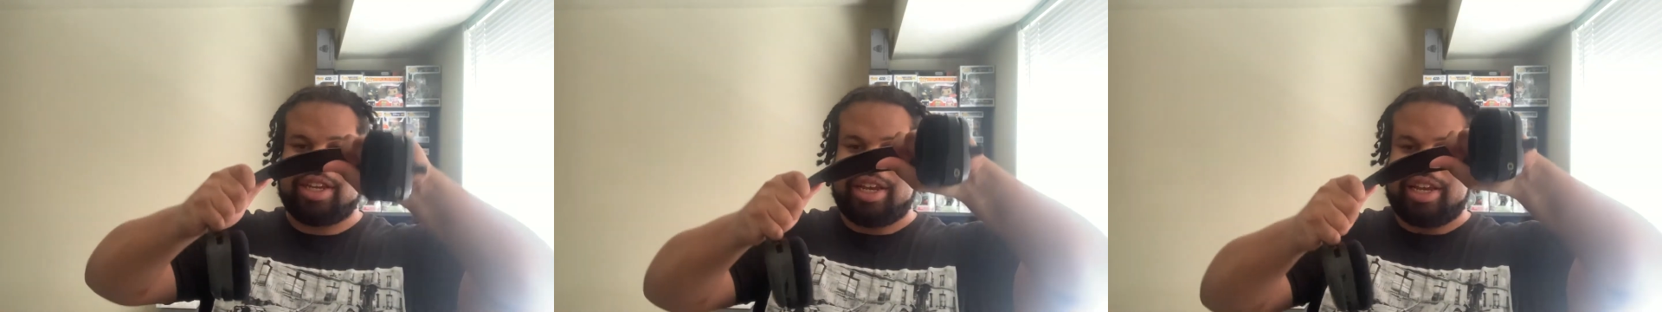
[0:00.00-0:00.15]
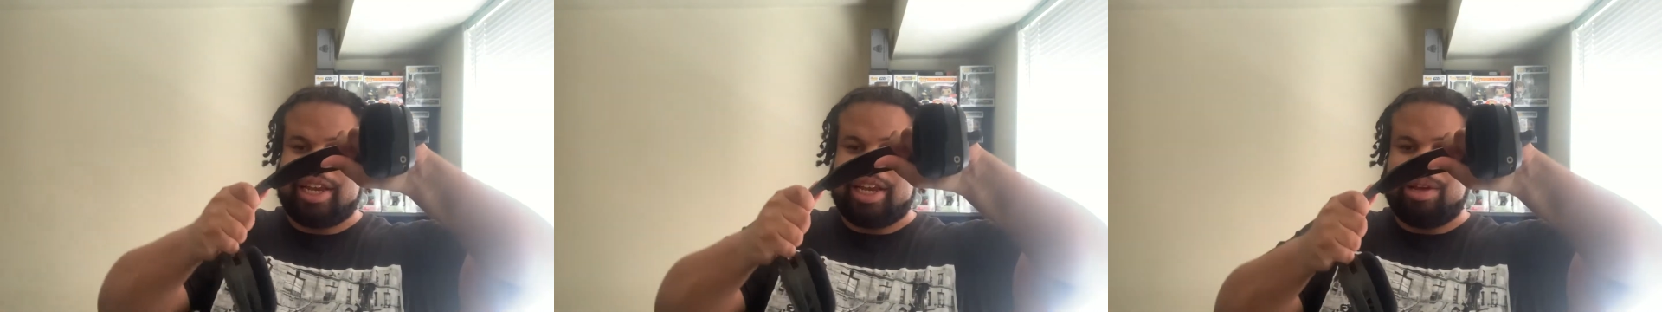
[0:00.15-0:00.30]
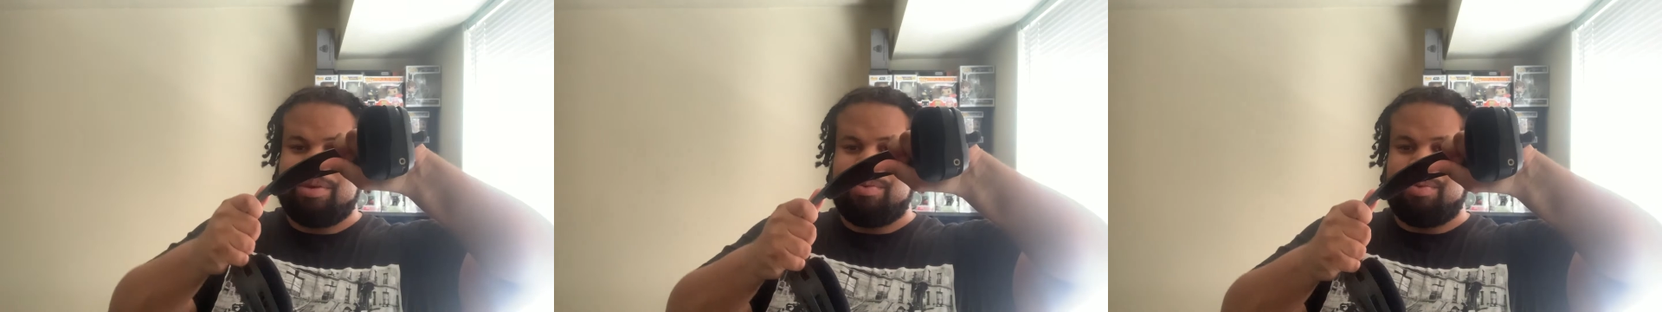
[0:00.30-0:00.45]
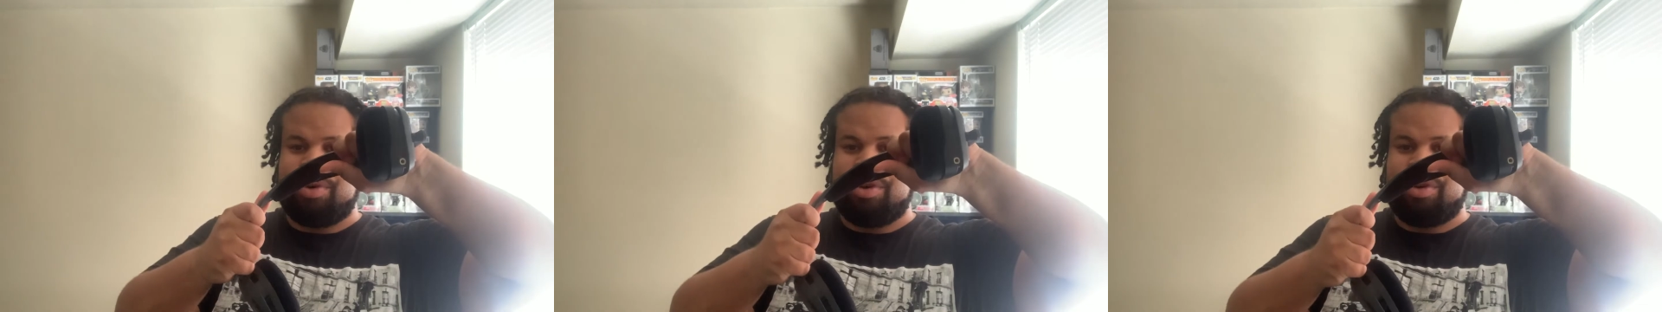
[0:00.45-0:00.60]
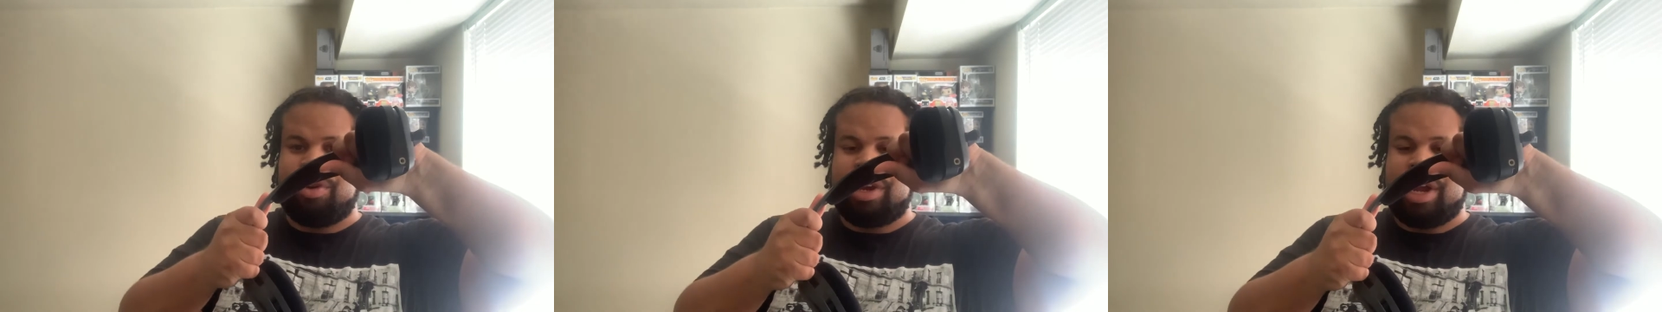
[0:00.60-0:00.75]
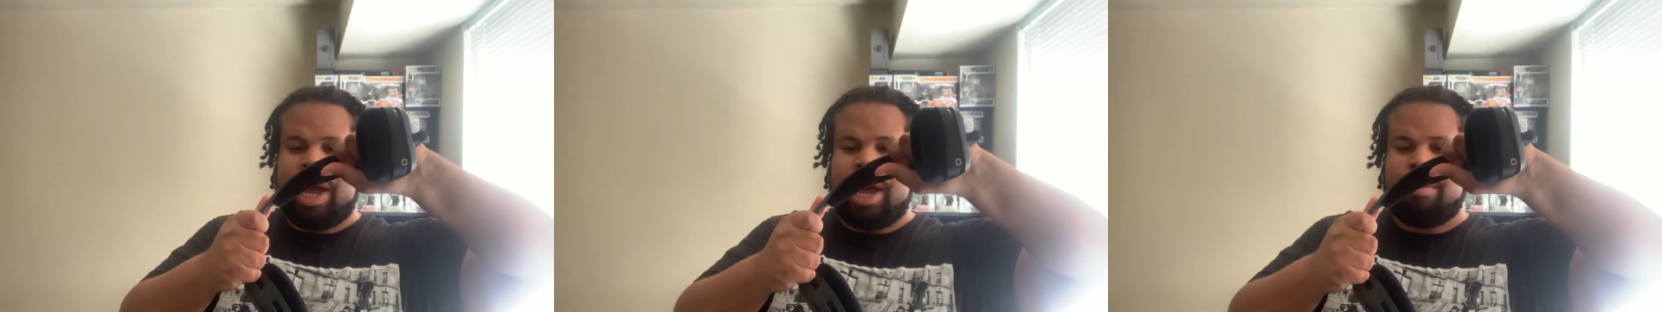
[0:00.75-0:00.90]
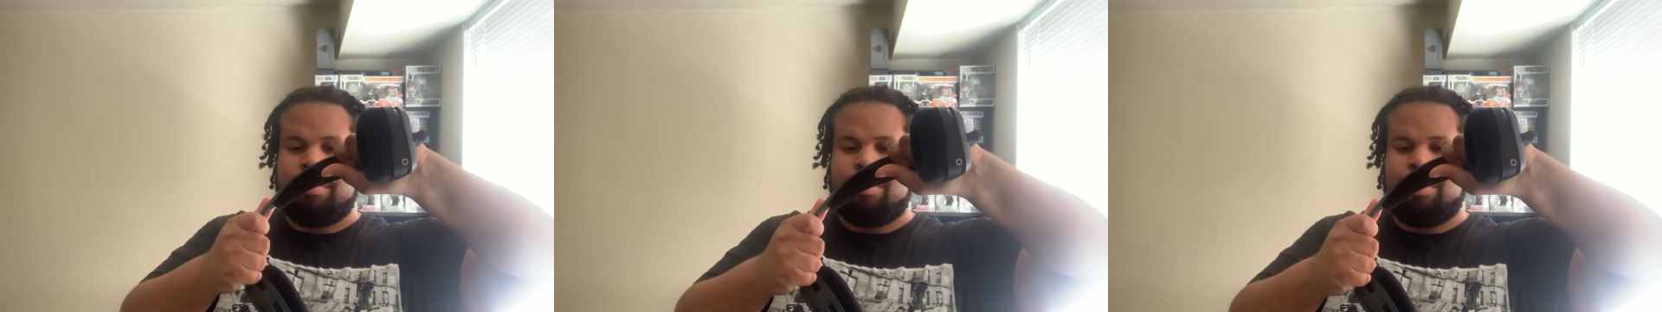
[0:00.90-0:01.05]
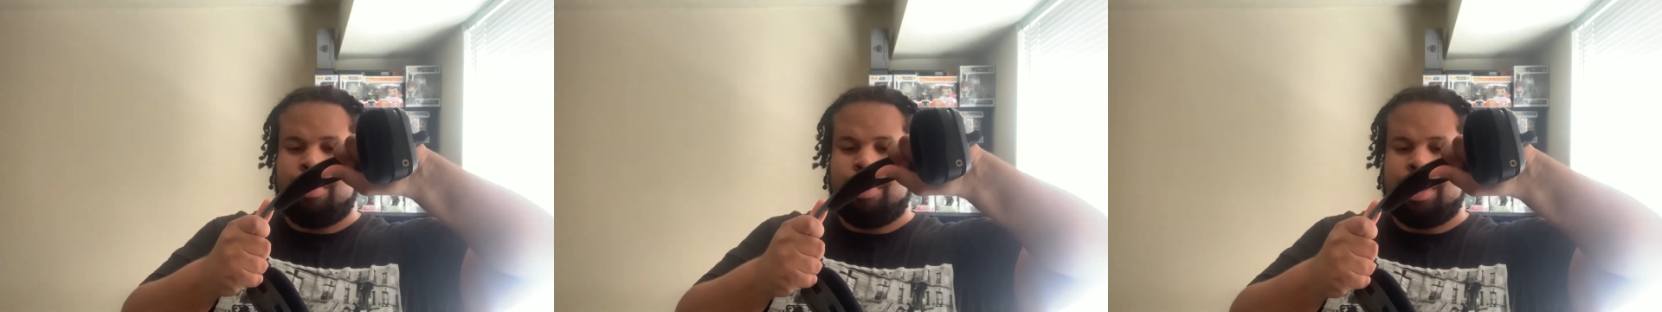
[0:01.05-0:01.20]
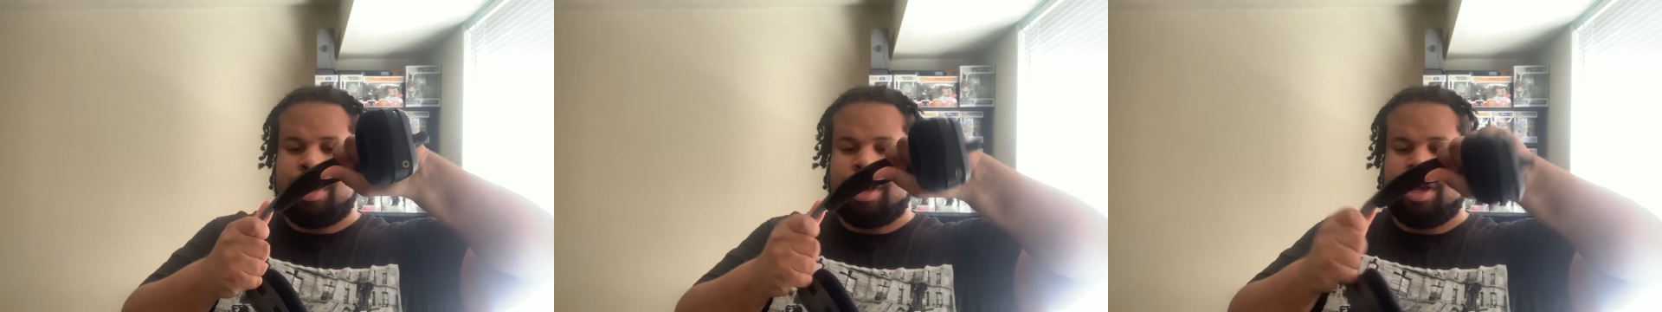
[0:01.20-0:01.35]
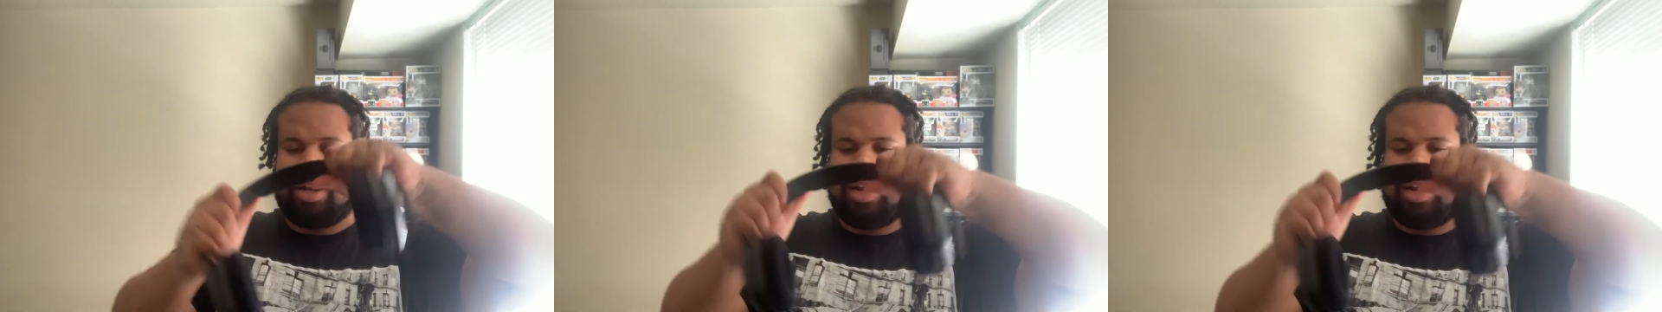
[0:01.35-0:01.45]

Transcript: and it will not break.